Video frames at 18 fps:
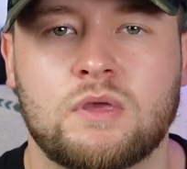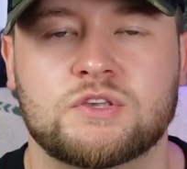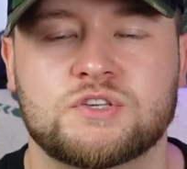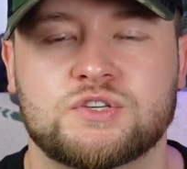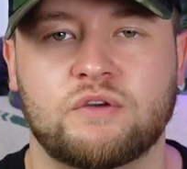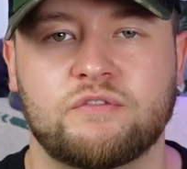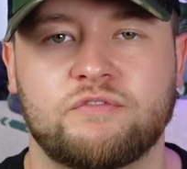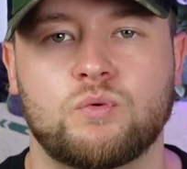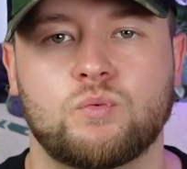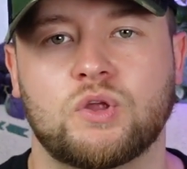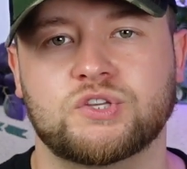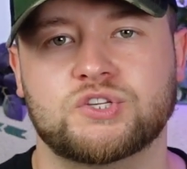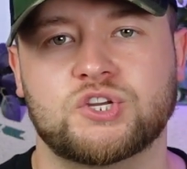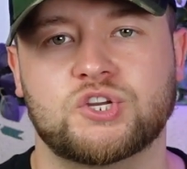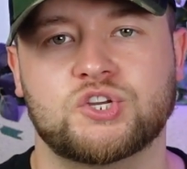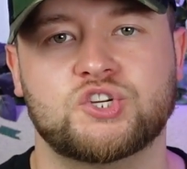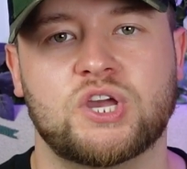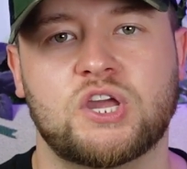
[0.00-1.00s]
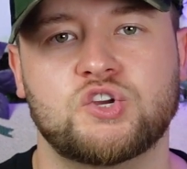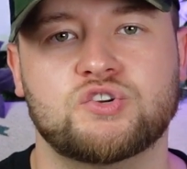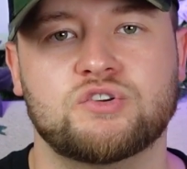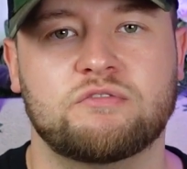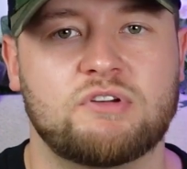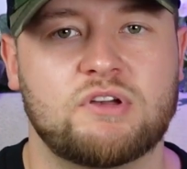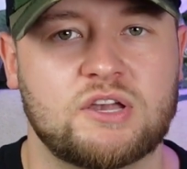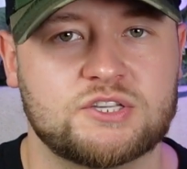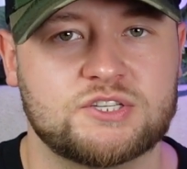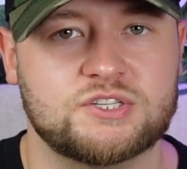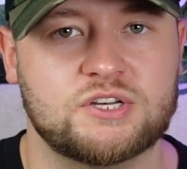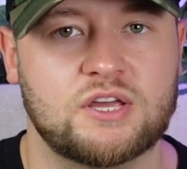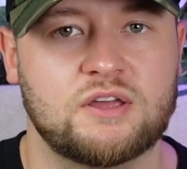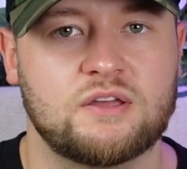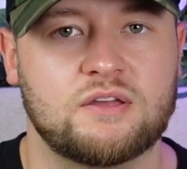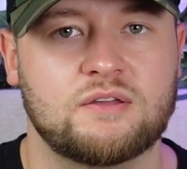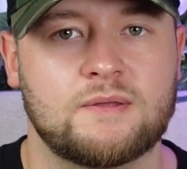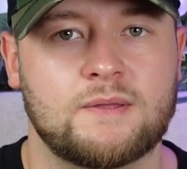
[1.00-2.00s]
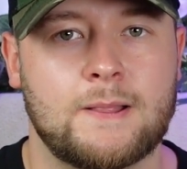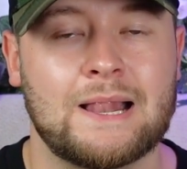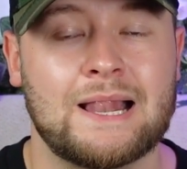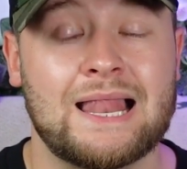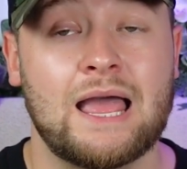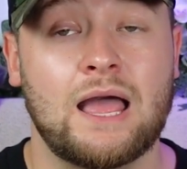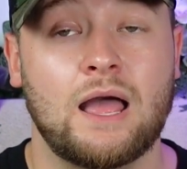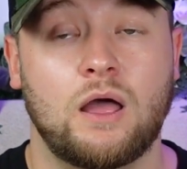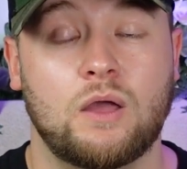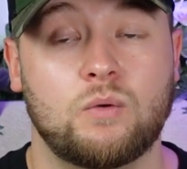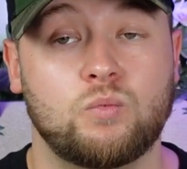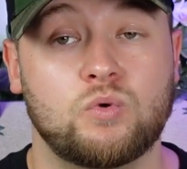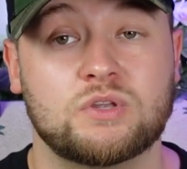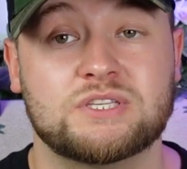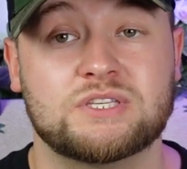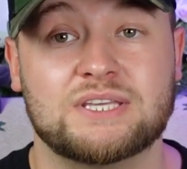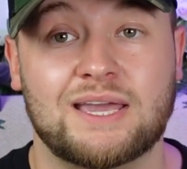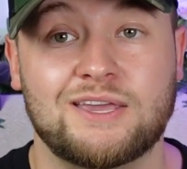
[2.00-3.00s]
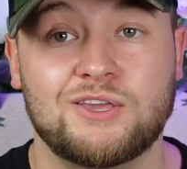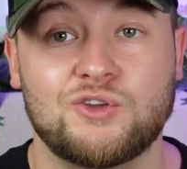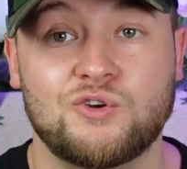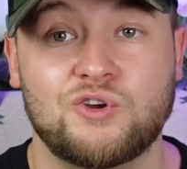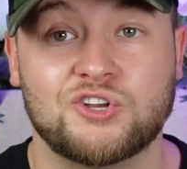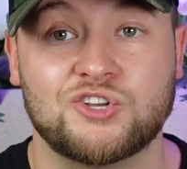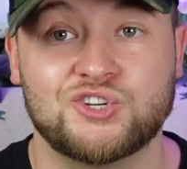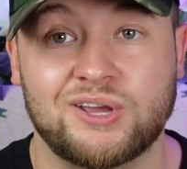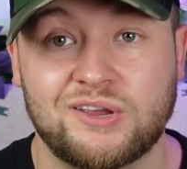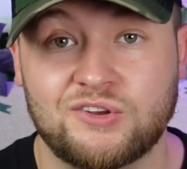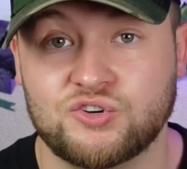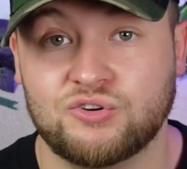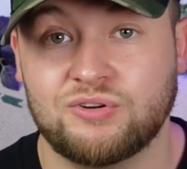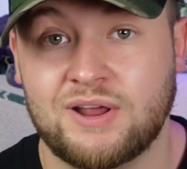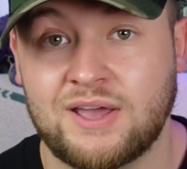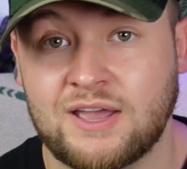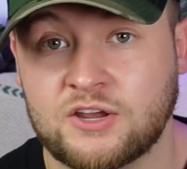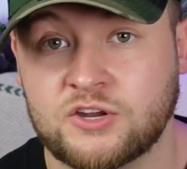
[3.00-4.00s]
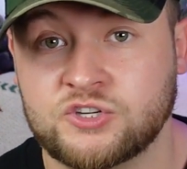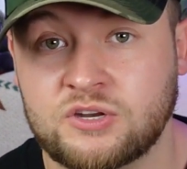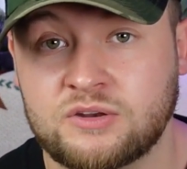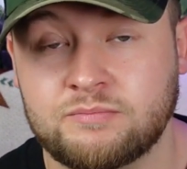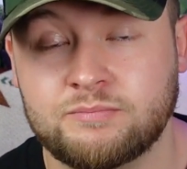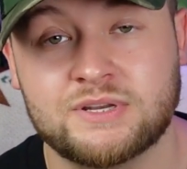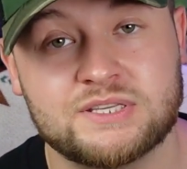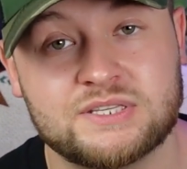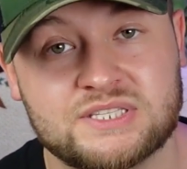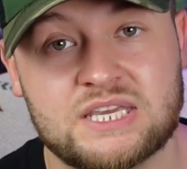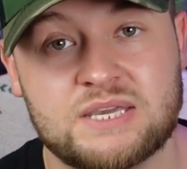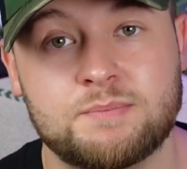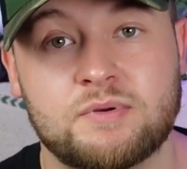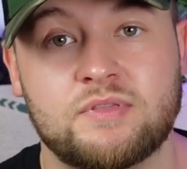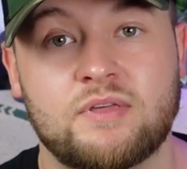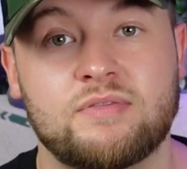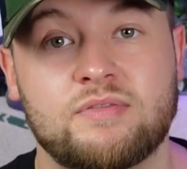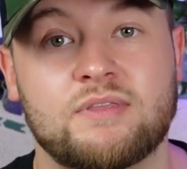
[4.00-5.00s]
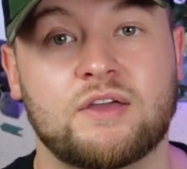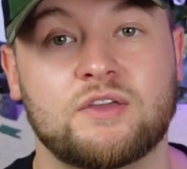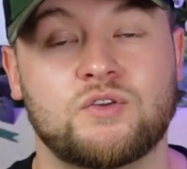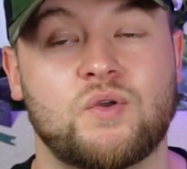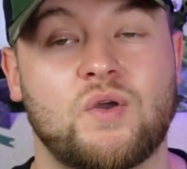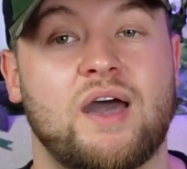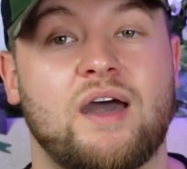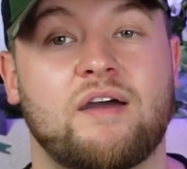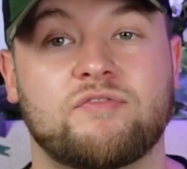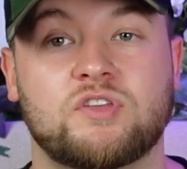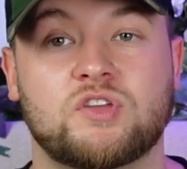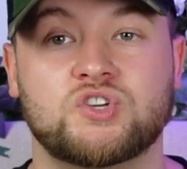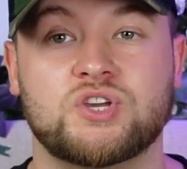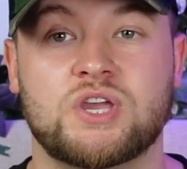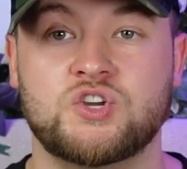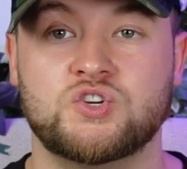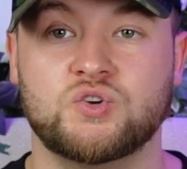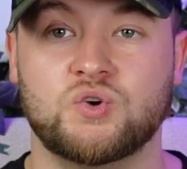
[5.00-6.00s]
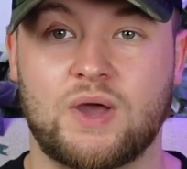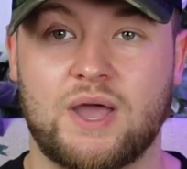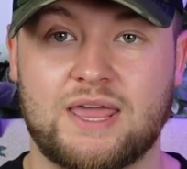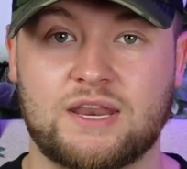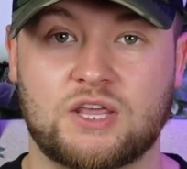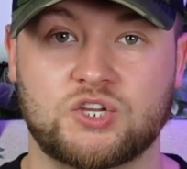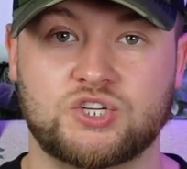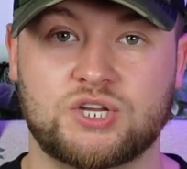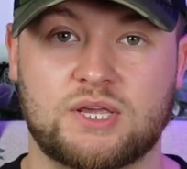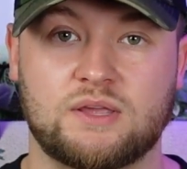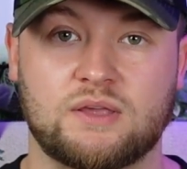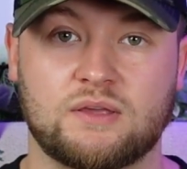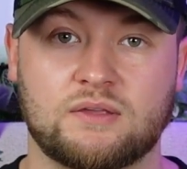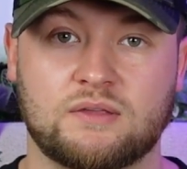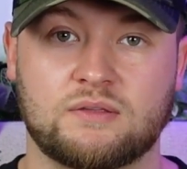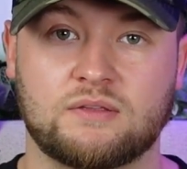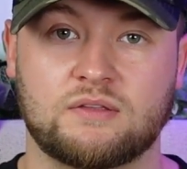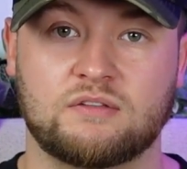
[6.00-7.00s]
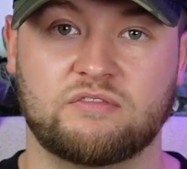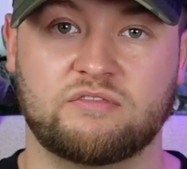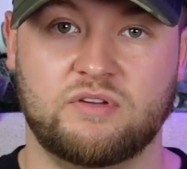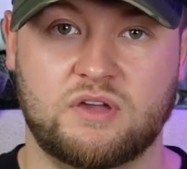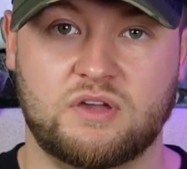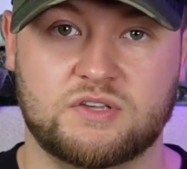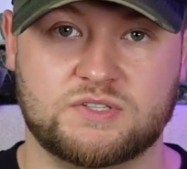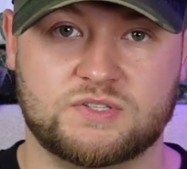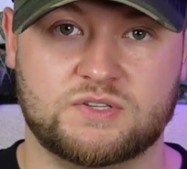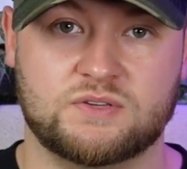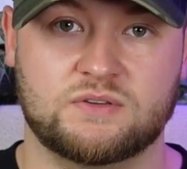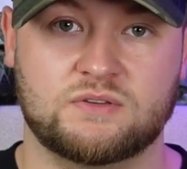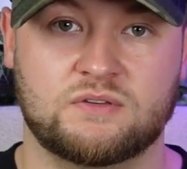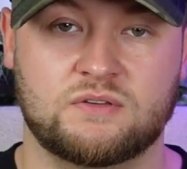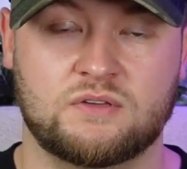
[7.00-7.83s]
So if you want to change your vasana, I would say you could change your action, but it's deeper than that. You have to change your energy first.